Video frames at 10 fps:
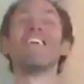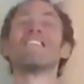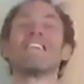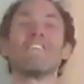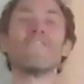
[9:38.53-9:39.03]

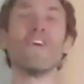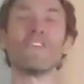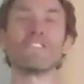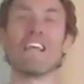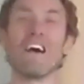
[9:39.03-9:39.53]
Give
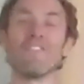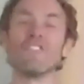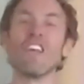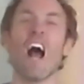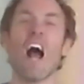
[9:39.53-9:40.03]

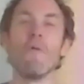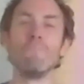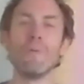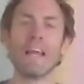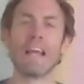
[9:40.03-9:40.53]
yourselves a
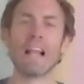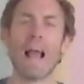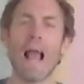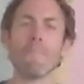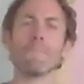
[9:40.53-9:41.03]
big
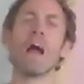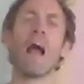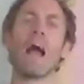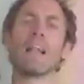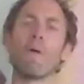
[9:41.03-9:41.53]
clap
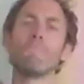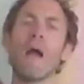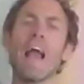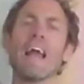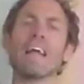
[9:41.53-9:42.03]
and a
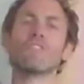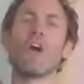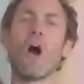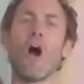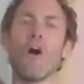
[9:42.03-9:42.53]
pat
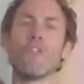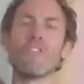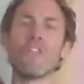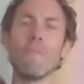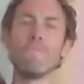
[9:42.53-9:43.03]
on
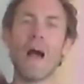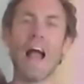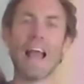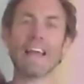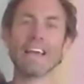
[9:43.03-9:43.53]
the
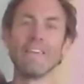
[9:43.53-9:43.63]
back.